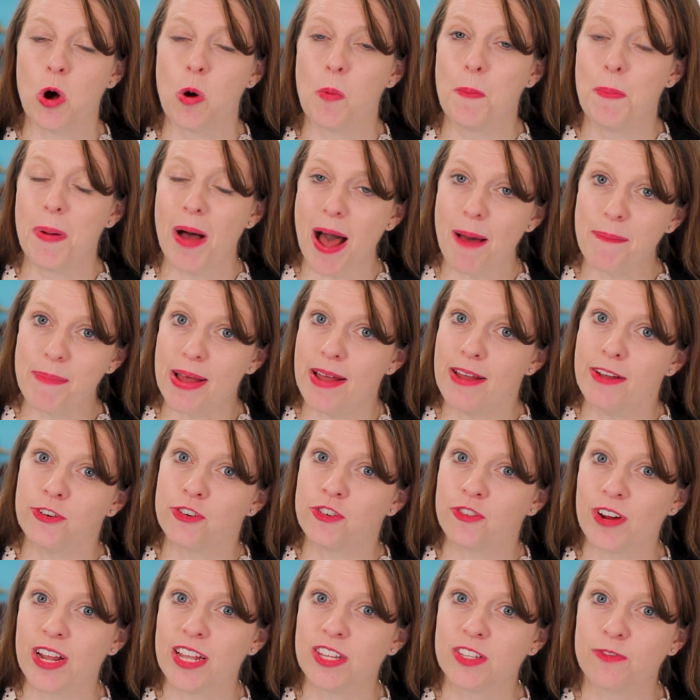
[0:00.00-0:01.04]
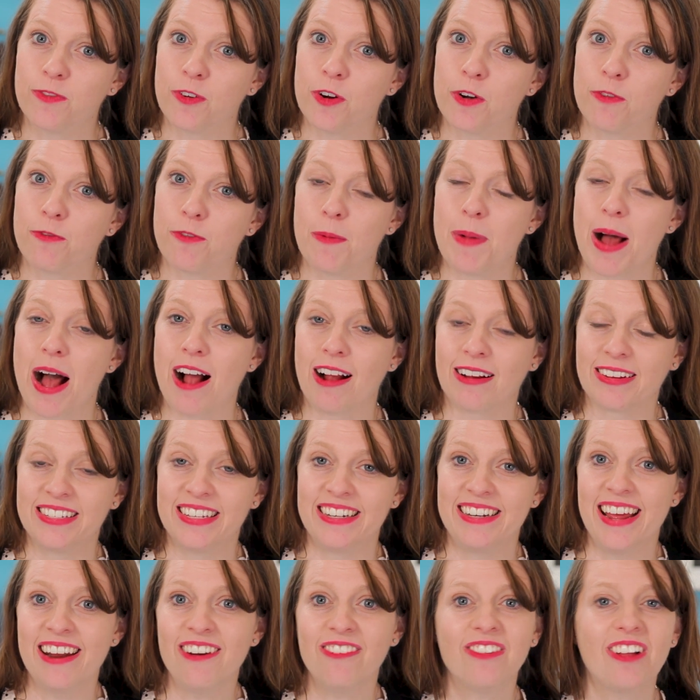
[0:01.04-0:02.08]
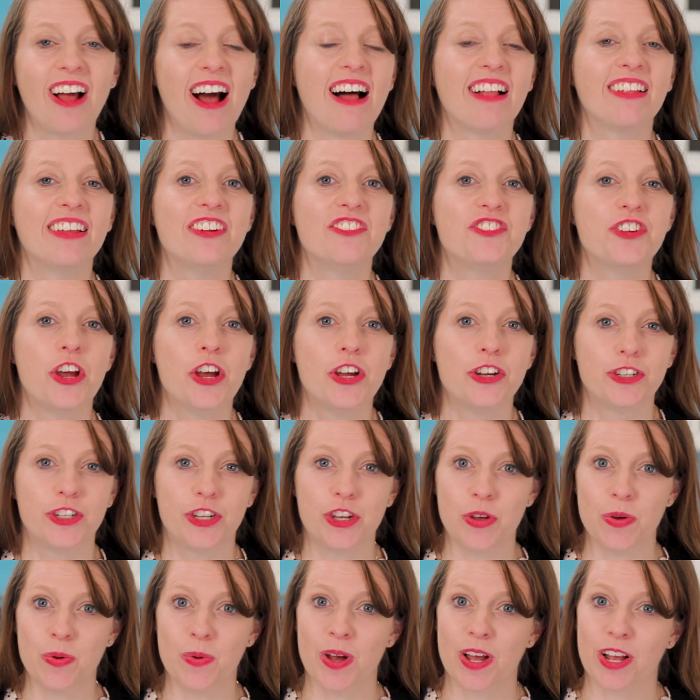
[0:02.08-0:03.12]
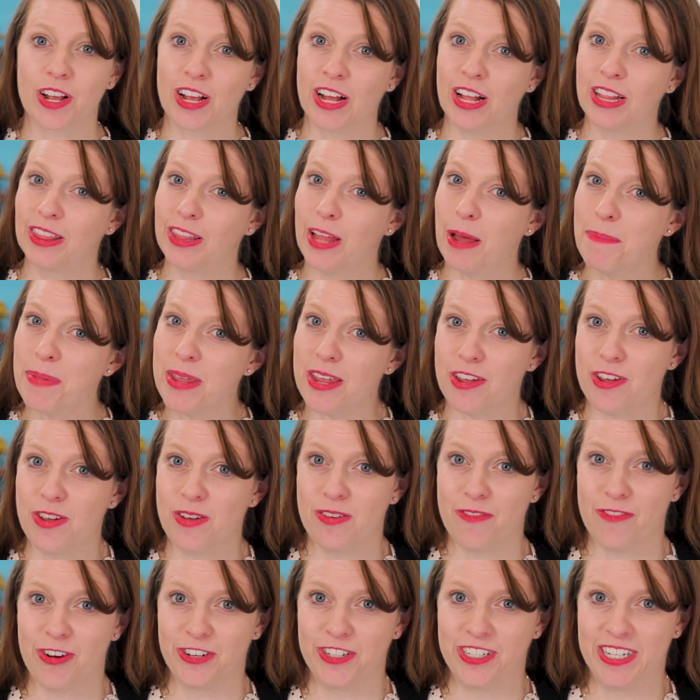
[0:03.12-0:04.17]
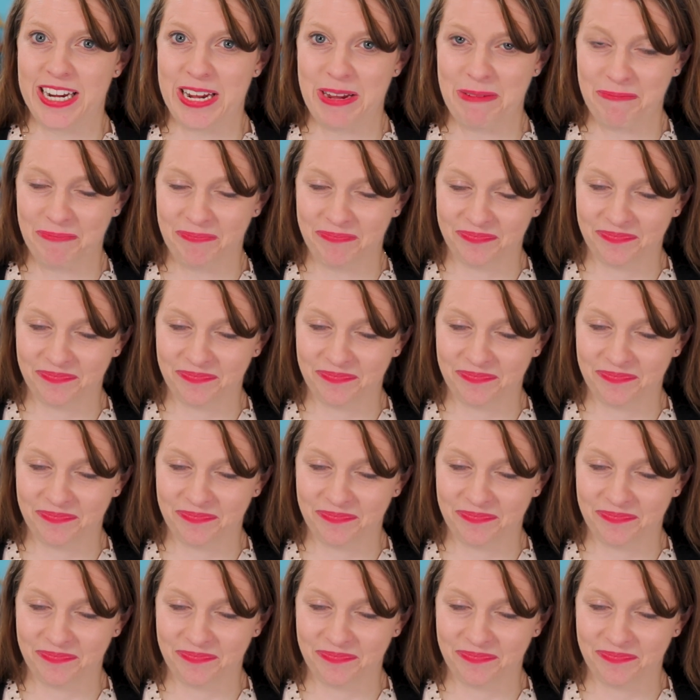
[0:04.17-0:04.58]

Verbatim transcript: Obama transferred from Occidental College to Columbia University.